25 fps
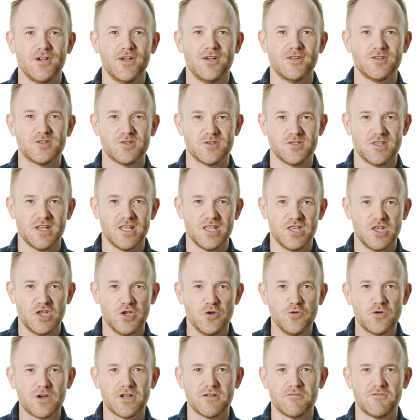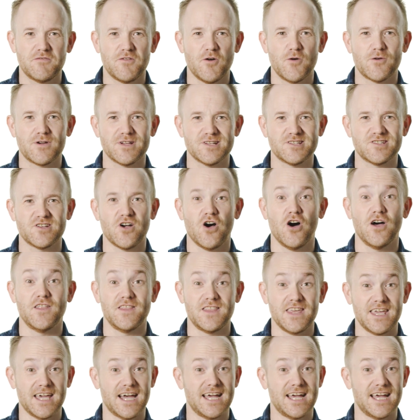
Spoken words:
so that you can focus on the